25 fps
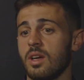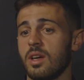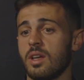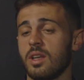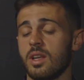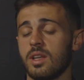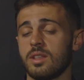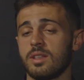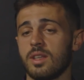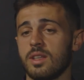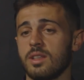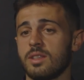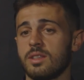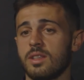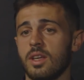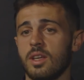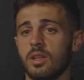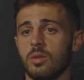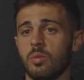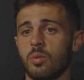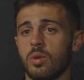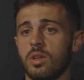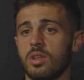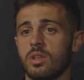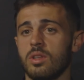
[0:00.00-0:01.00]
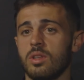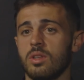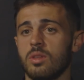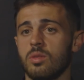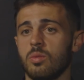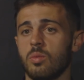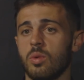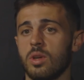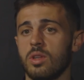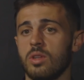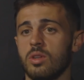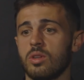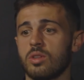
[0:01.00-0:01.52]
And as I said,
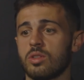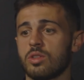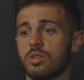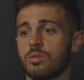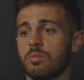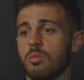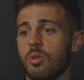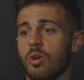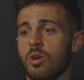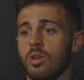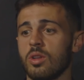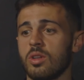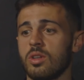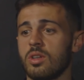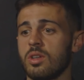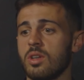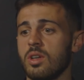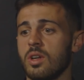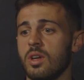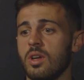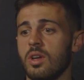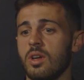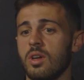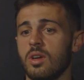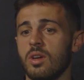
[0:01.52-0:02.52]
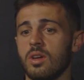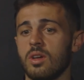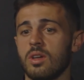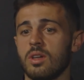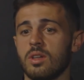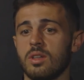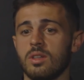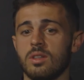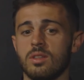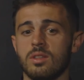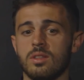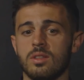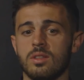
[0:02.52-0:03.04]
when when you're smaller, uh,